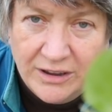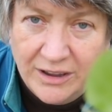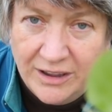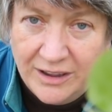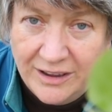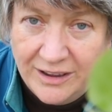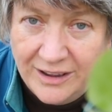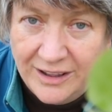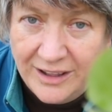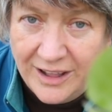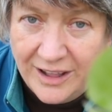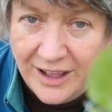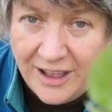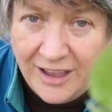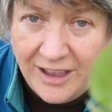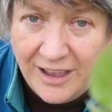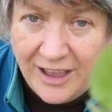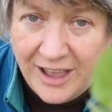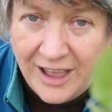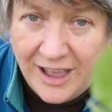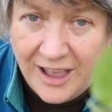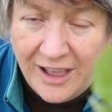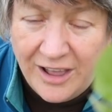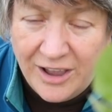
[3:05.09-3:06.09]

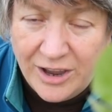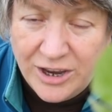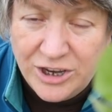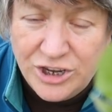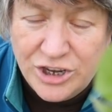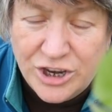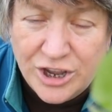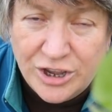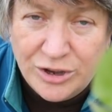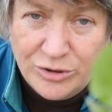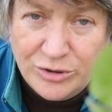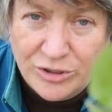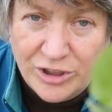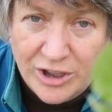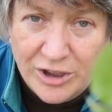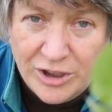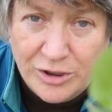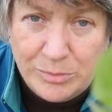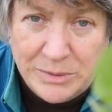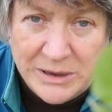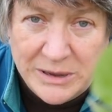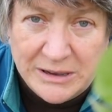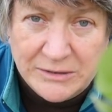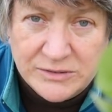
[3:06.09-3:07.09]
I know that
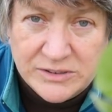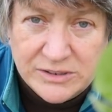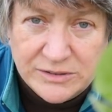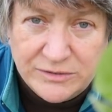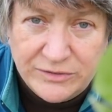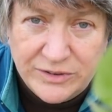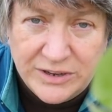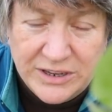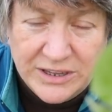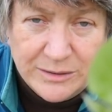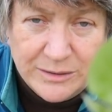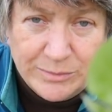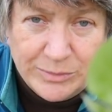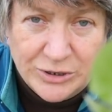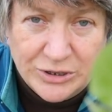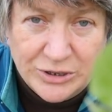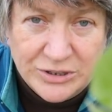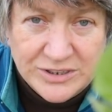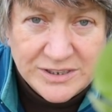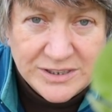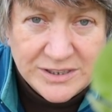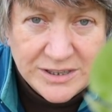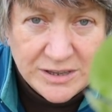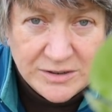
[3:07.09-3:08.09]
I'll be able to feed the
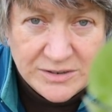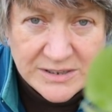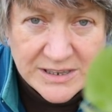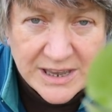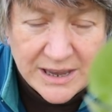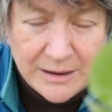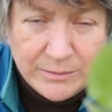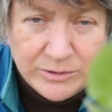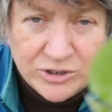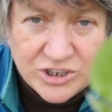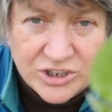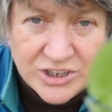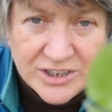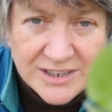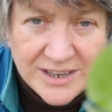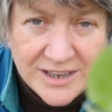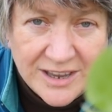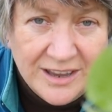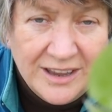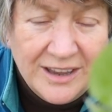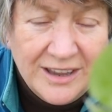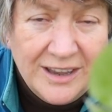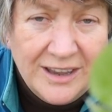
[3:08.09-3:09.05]
birds those cabbages,